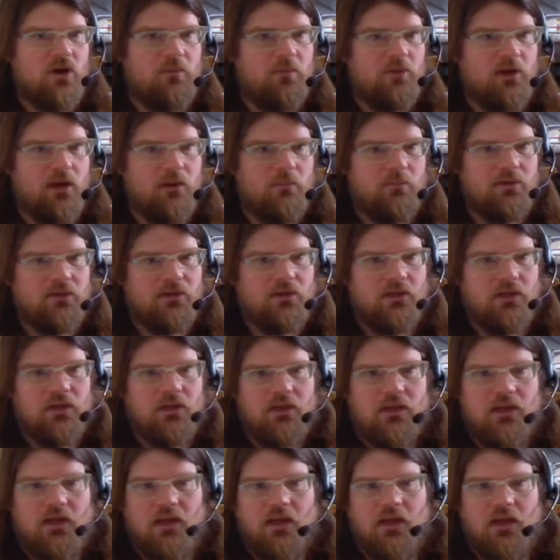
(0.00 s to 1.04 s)
up.
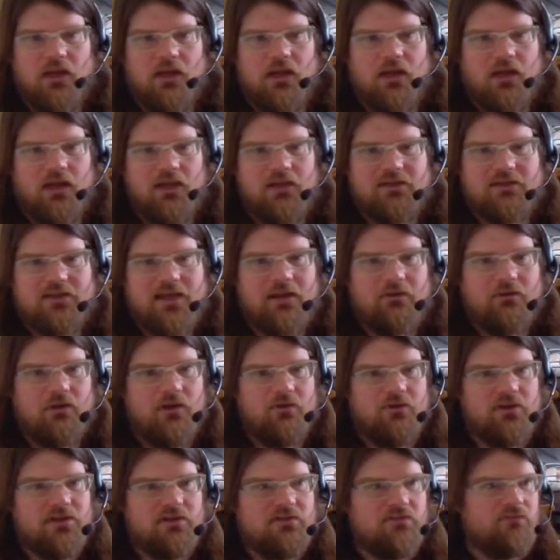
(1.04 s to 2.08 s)
And
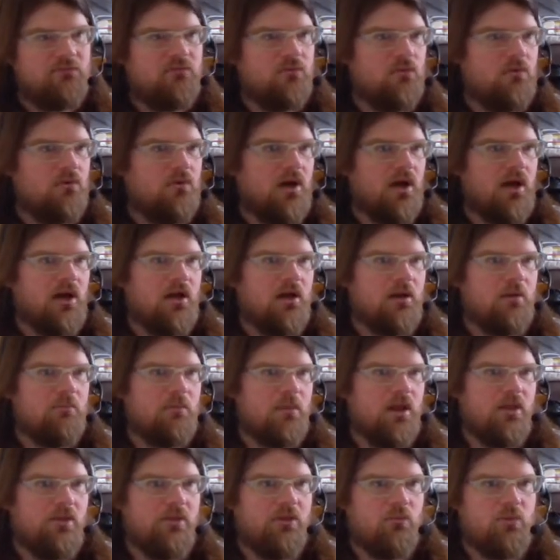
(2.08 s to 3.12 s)
download it for
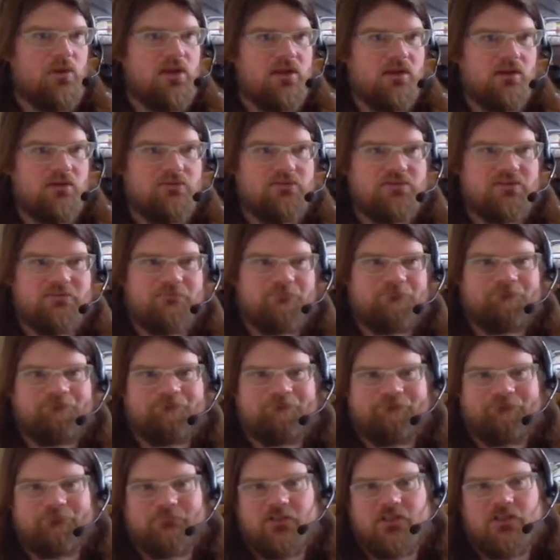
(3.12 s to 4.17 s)
the Windows.
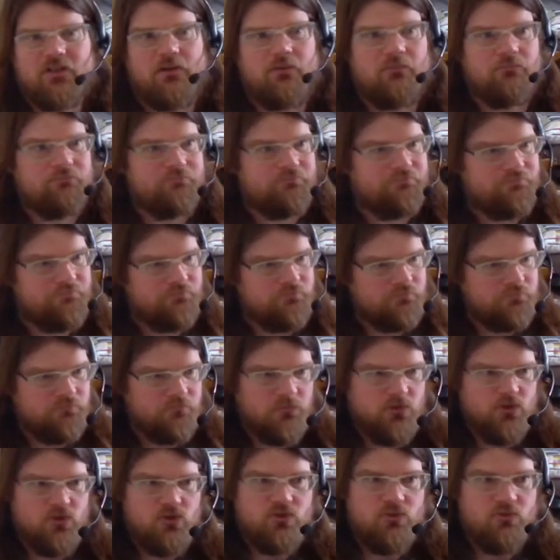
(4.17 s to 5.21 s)
So
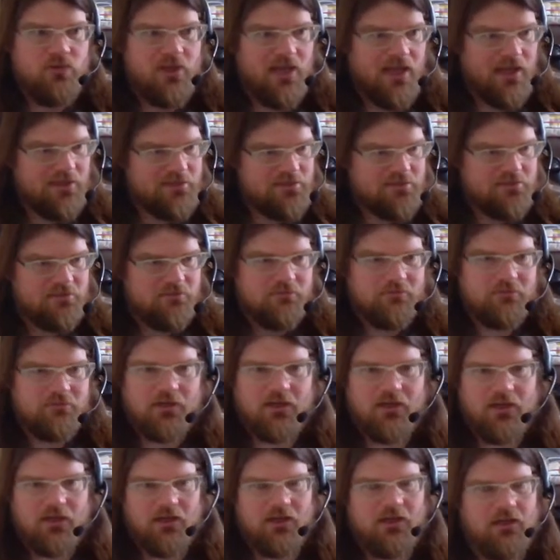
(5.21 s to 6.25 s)
do that.
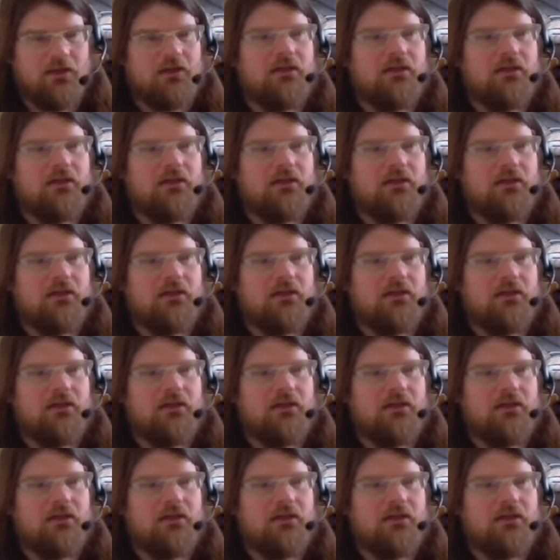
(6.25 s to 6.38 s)
And